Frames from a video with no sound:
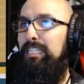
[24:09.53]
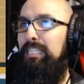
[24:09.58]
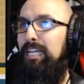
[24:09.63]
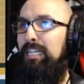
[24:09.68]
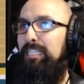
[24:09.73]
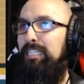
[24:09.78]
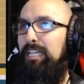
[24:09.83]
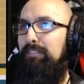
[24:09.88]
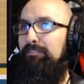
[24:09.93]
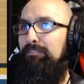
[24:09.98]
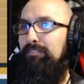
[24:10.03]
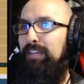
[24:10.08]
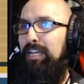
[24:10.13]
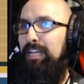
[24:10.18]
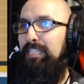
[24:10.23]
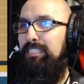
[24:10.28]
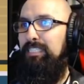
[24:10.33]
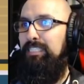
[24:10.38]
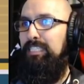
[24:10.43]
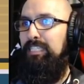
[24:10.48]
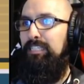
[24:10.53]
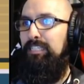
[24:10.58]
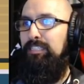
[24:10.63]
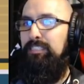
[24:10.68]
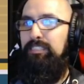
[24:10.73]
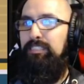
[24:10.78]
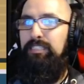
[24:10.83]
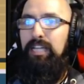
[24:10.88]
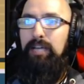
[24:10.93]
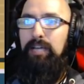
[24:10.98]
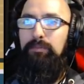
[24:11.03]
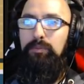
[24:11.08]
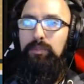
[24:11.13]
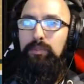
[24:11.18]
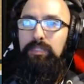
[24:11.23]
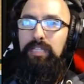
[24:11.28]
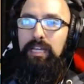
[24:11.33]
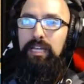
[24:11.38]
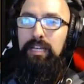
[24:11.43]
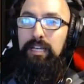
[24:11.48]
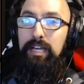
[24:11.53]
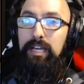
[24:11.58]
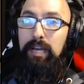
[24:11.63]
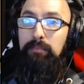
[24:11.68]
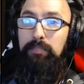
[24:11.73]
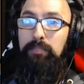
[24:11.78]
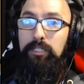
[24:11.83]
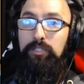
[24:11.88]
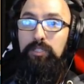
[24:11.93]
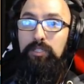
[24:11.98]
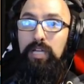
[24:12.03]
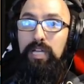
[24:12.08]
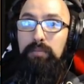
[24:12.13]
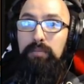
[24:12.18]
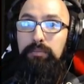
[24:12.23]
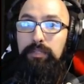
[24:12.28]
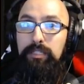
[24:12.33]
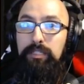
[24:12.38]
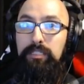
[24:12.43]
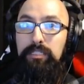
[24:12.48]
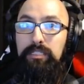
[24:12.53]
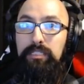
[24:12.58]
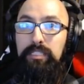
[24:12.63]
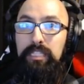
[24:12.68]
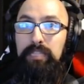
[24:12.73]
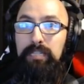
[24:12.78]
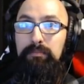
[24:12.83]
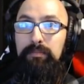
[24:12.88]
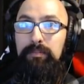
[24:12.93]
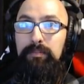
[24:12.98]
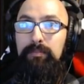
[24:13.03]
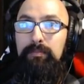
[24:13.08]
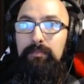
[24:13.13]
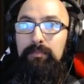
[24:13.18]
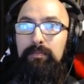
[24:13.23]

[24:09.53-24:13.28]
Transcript: Let's not get fancy here. It's time for one day. I'm going to try to put it to sleep.